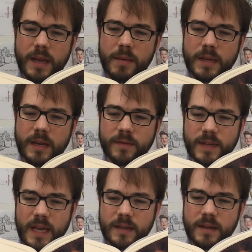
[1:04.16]
imitative
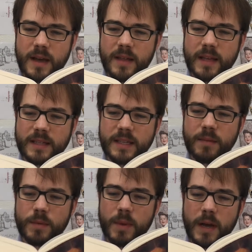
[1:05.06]
dent that
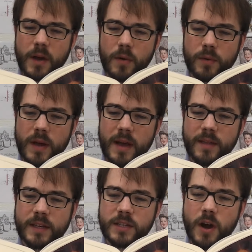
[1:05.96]
seemed my own.
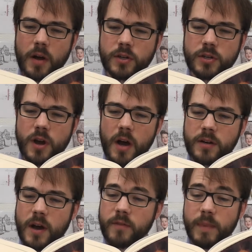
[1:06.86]
This notch,
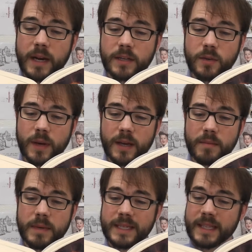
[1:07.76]
not of my doing,
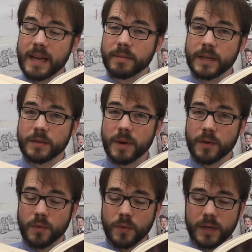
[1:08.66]
misled me to my
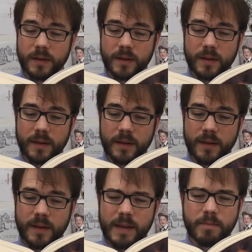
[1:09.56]
ruin.
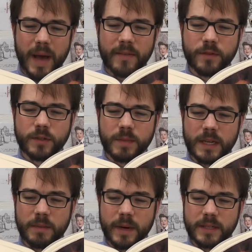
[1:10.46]
It baffles me
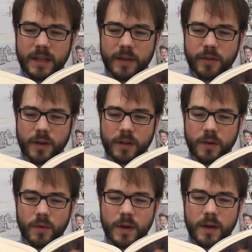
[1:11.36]
to puzzle out the
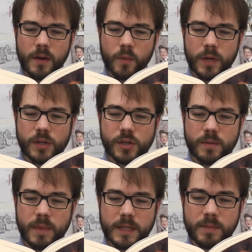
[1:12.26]
clue, which
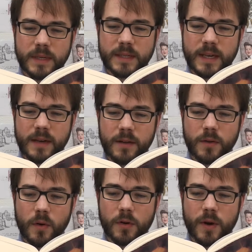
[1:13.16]
must be skill
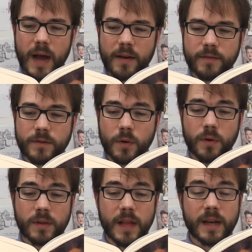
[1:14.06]
or craft
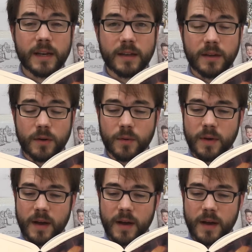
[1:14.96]
or luck in you,